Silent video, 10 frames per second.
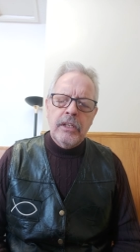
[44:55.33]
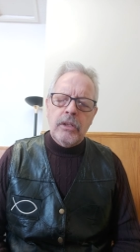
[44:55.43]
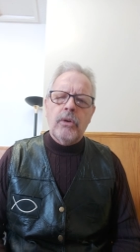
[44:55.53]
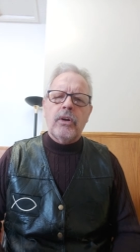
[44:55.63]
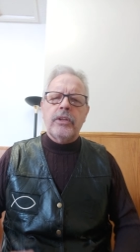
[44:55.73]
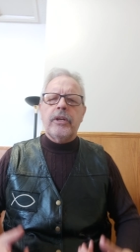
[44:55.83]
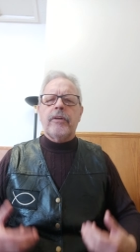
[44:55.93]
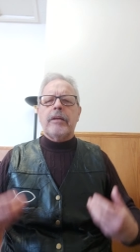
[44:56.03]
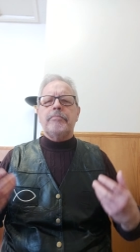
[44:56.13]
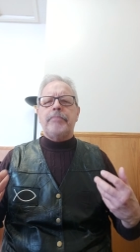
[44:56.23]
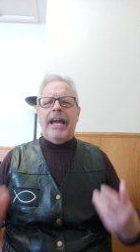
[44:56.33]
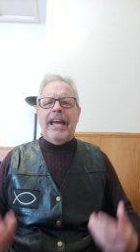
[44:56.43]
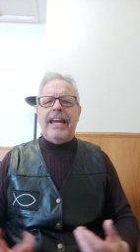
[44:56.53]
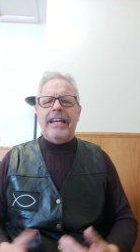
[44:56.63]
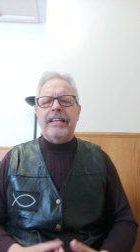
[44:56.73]
Lord, they're in
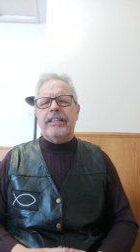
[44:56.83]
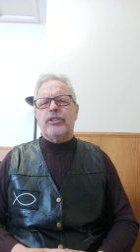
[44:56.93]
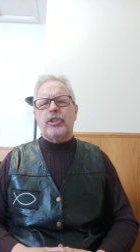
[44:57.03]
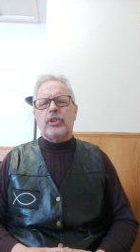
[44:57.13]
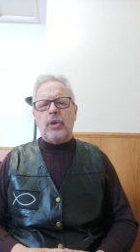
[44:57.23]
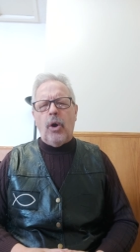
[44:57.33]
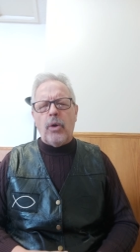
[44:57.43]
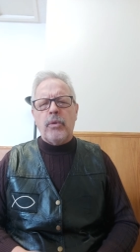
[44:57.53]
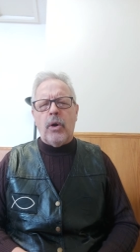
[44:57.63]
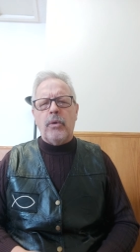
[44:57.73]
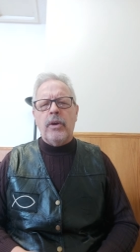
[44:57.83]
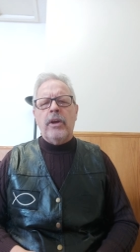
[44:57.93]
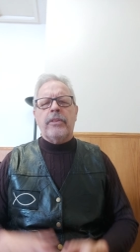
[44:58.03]
pain and sorrow.